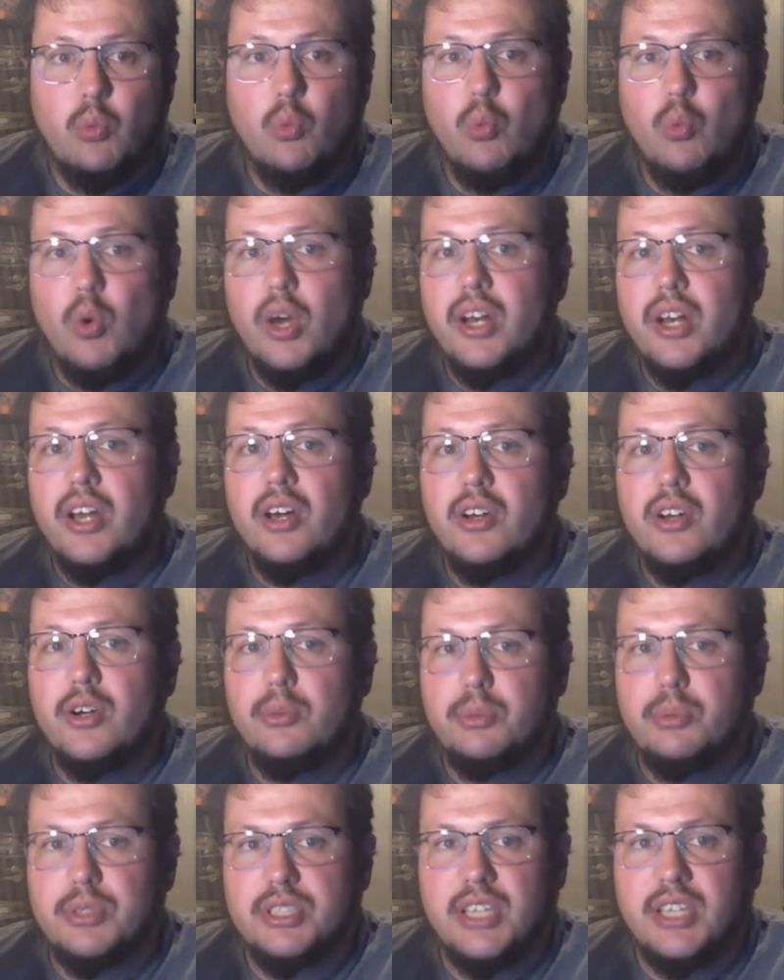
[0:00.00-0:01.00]

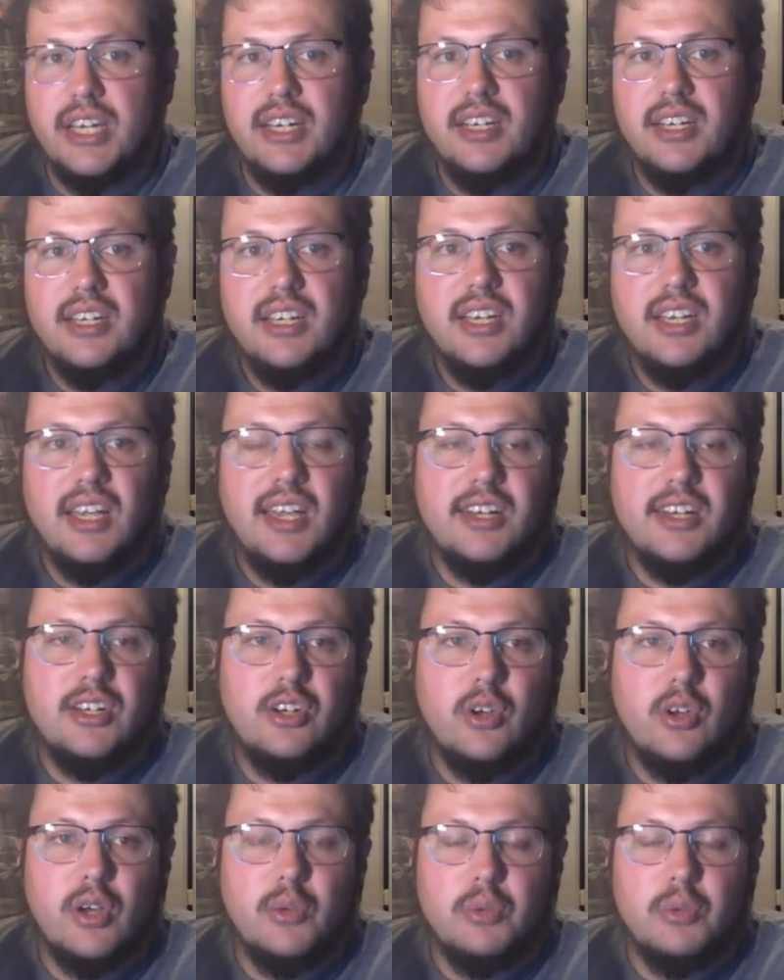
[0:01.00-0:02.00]
100% into
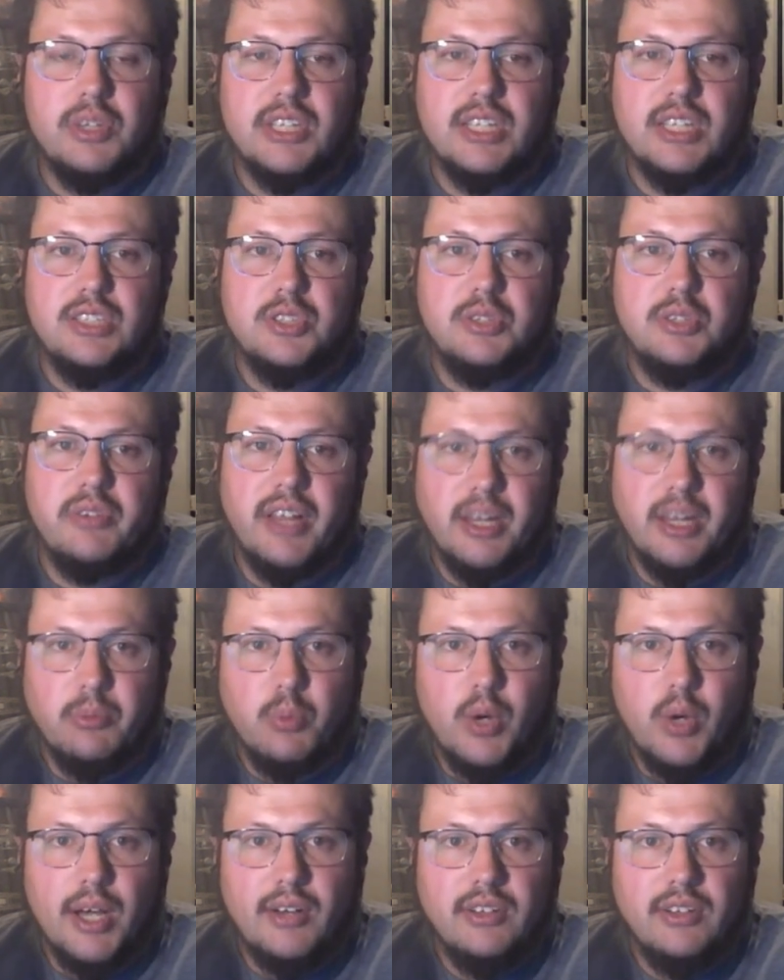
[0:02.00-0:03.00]
knowing what they develop
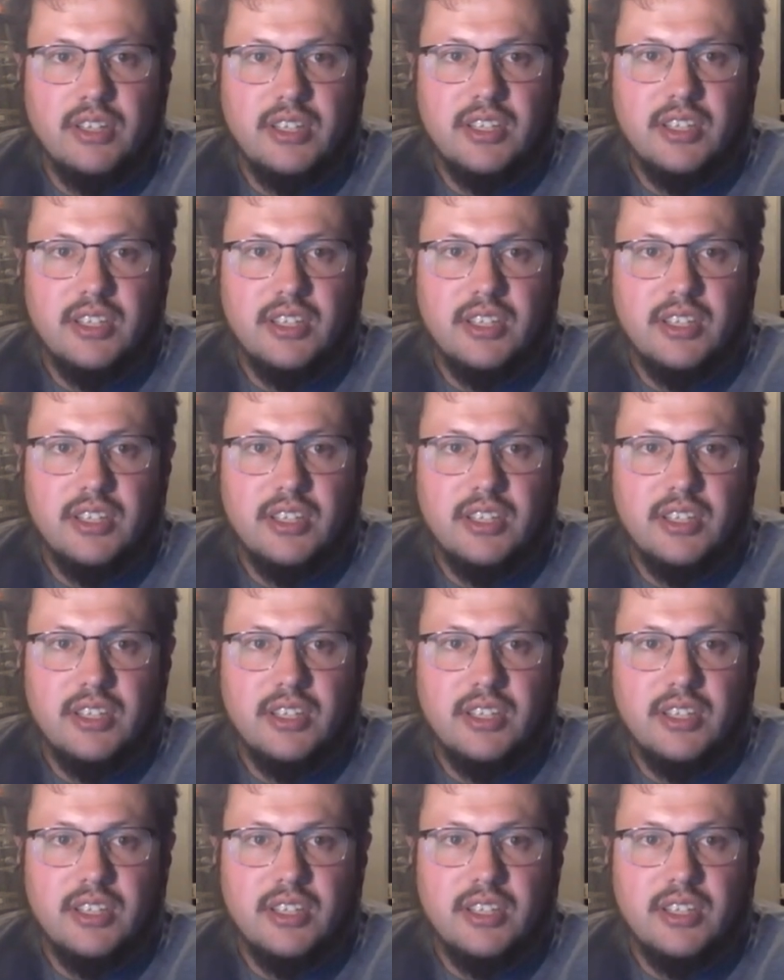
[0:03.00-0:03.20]
well.